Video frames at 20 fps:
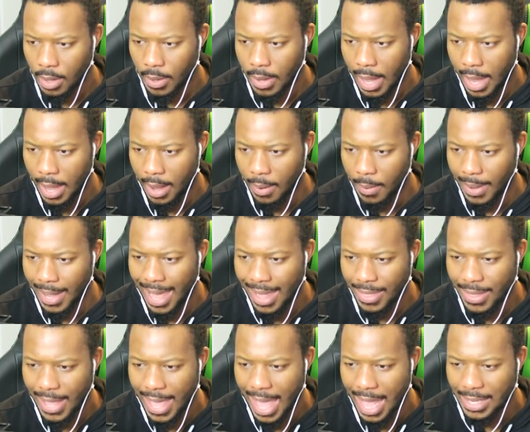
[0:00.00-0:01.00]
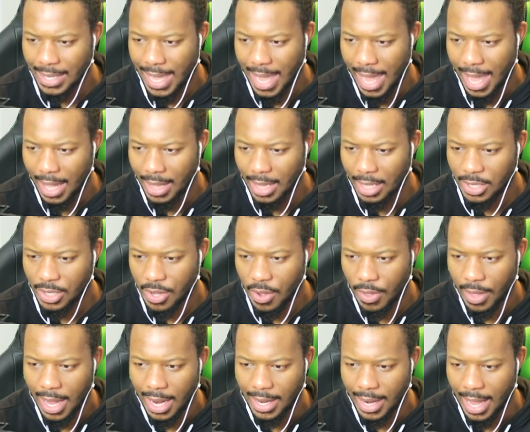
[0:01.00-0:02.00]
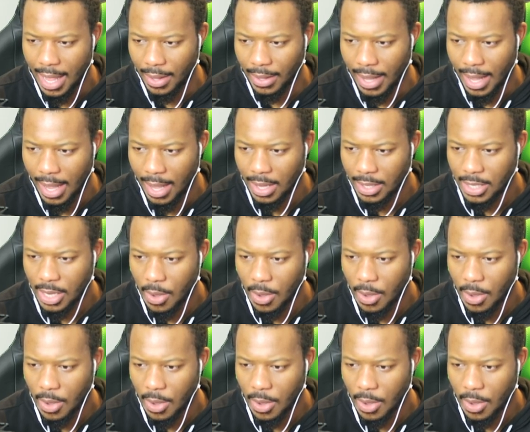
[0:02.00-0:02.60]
Okay, we got the gas can. Let's throw that down now.